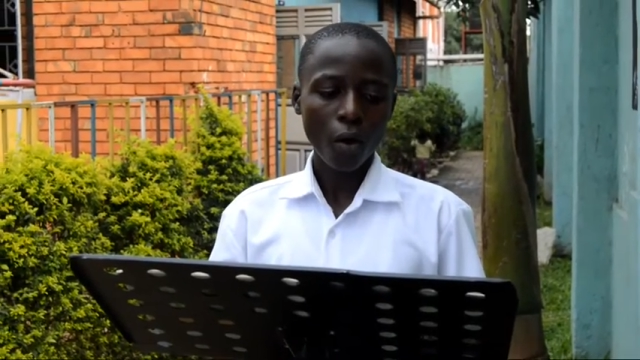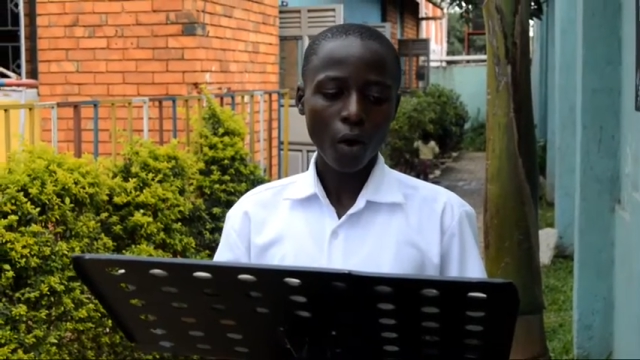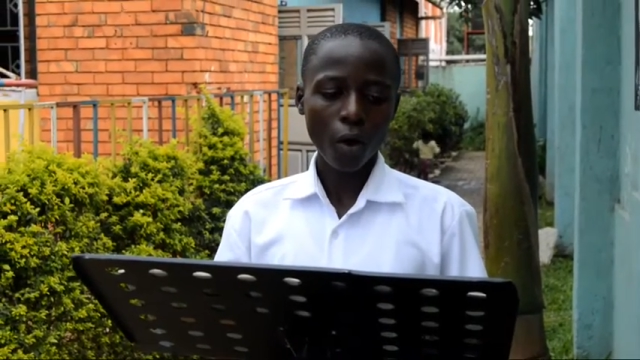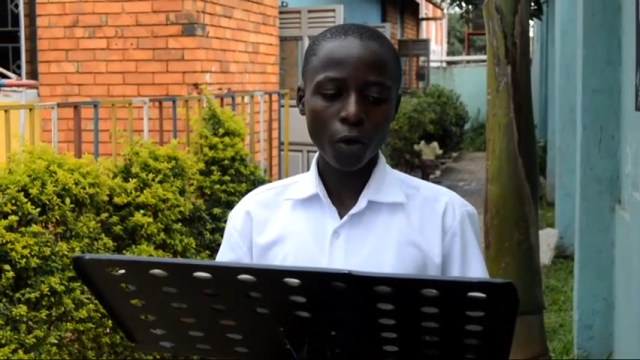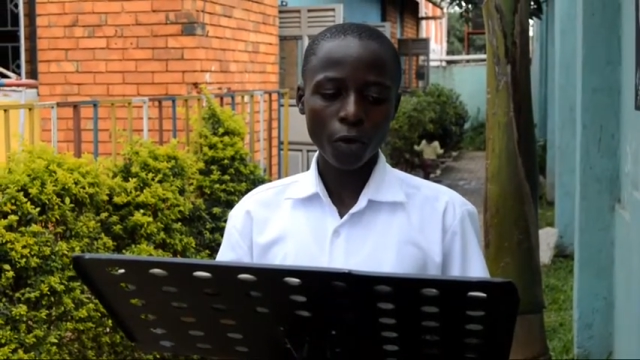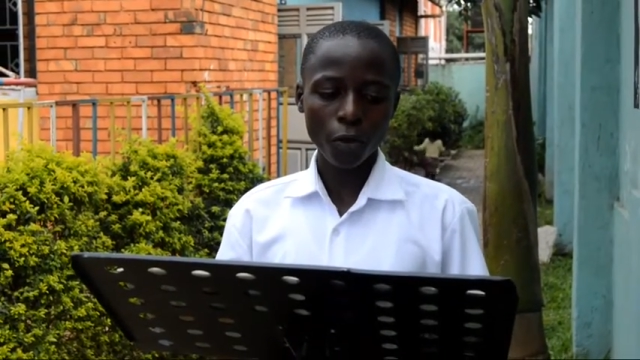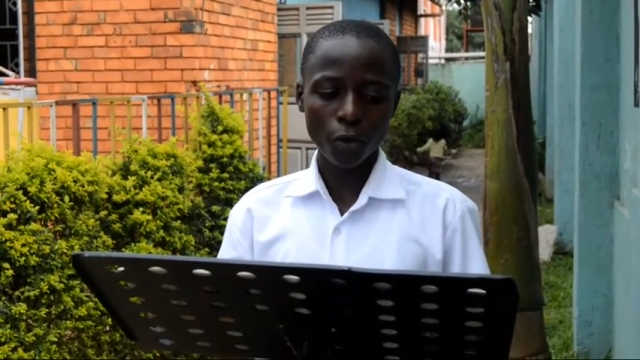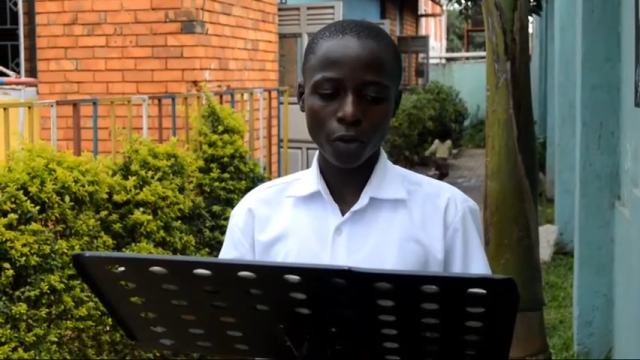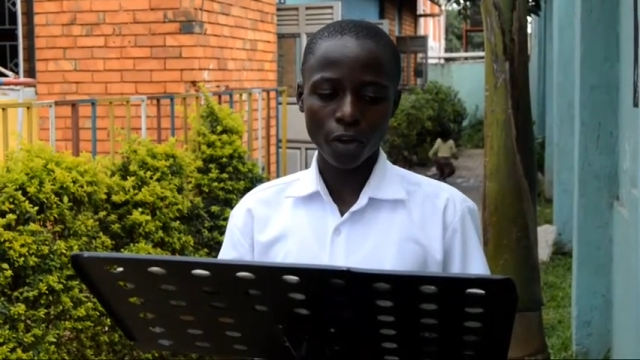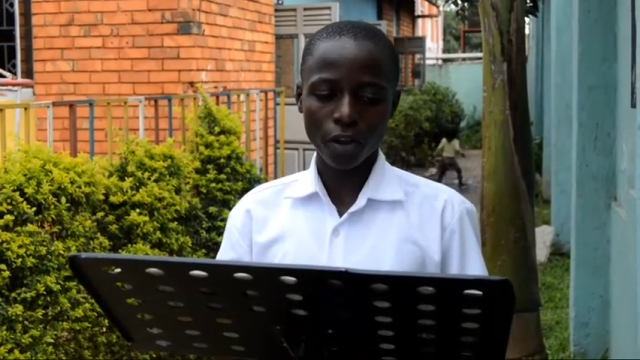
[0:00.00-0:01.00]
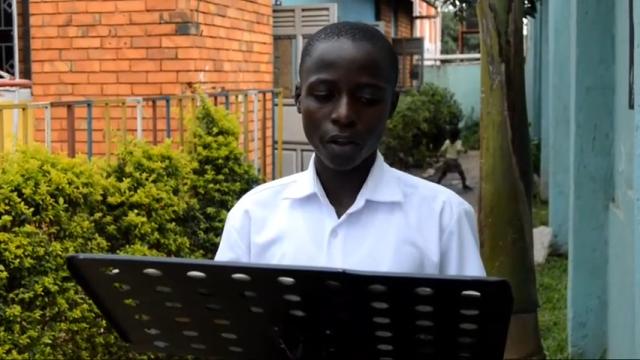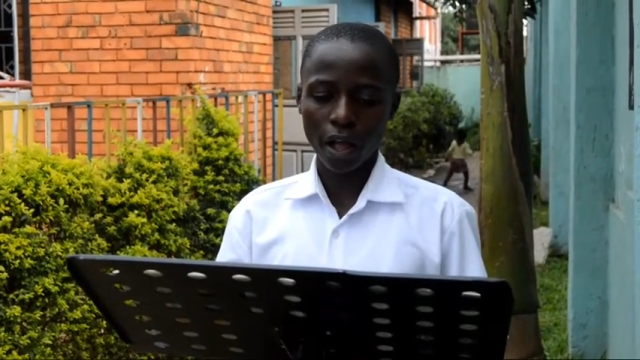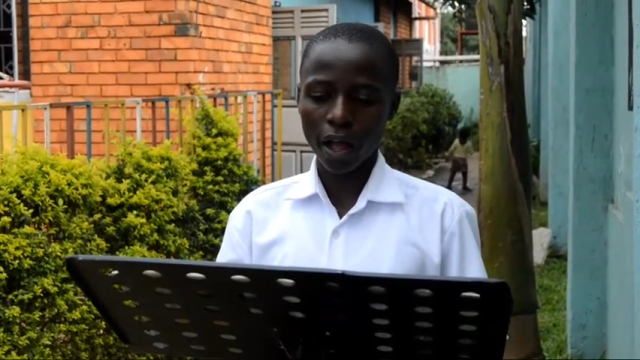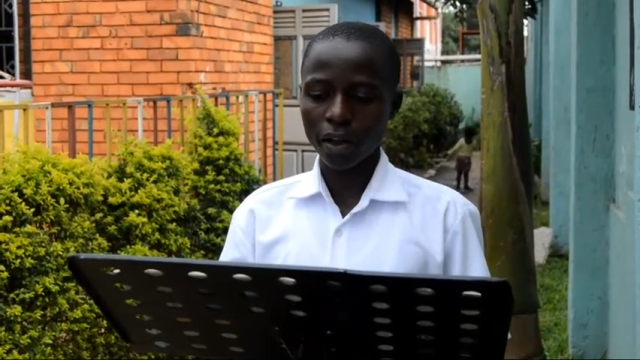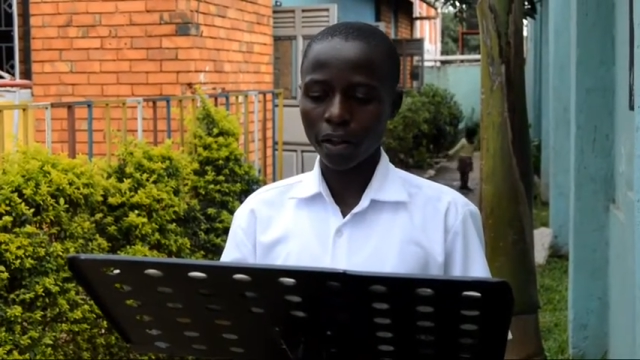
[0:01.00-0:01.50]
or urine,
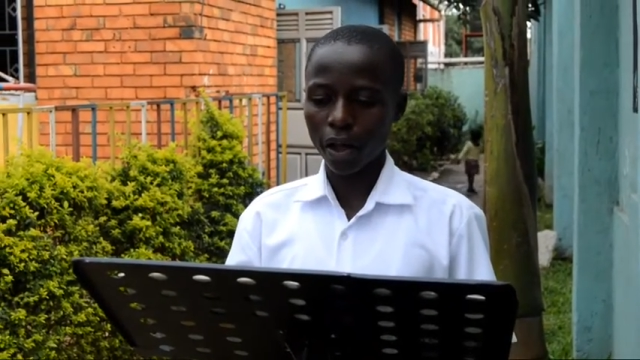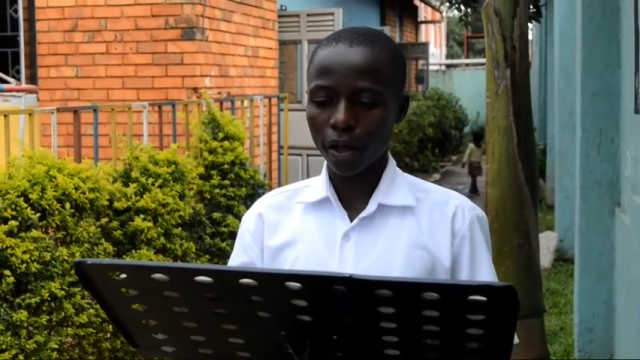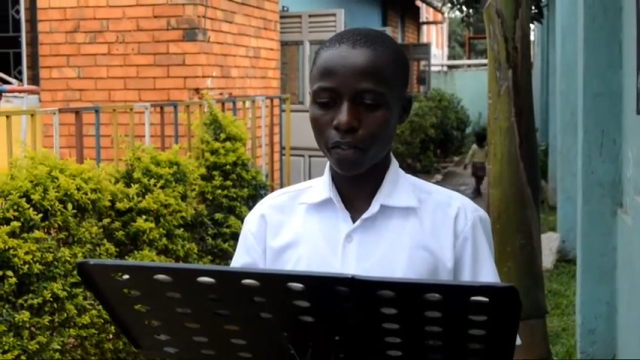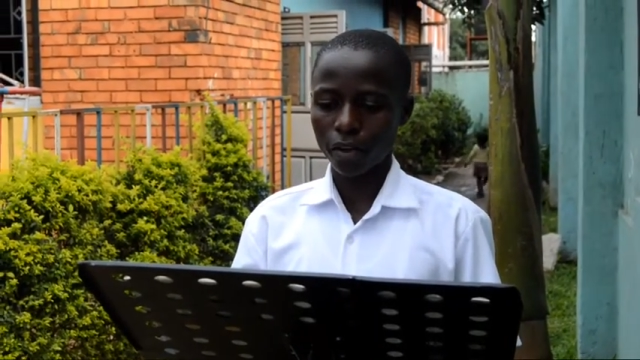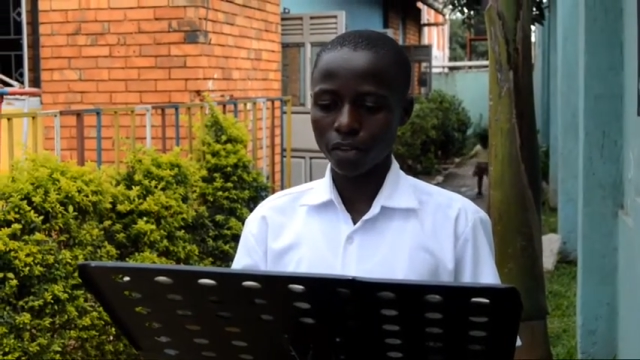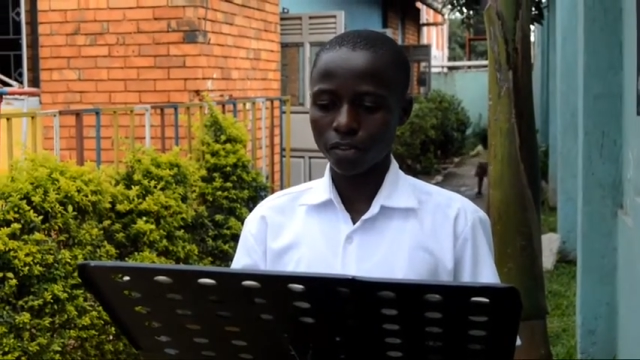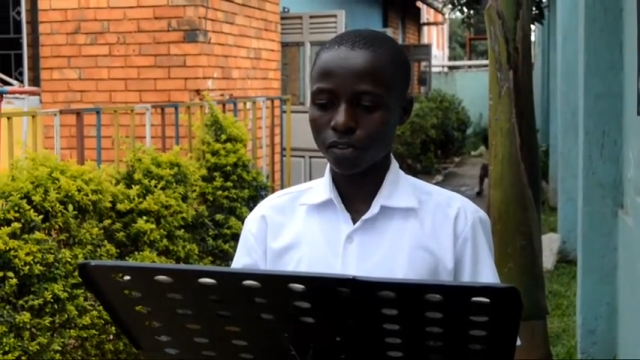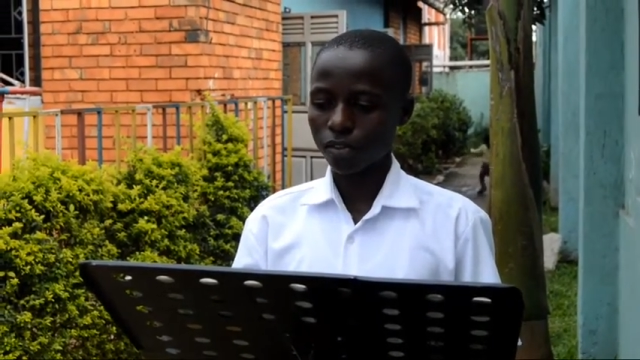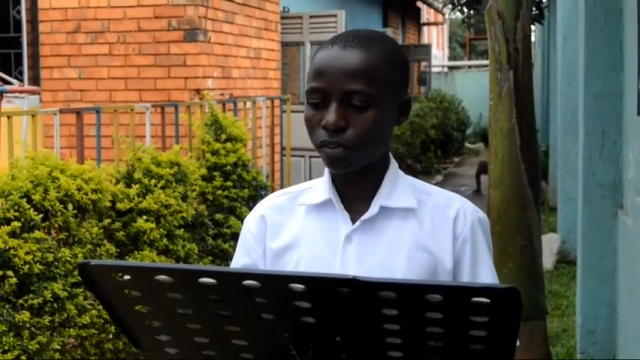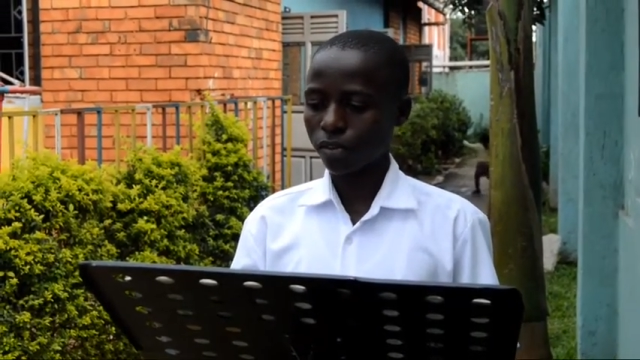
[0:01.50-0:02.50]
and others.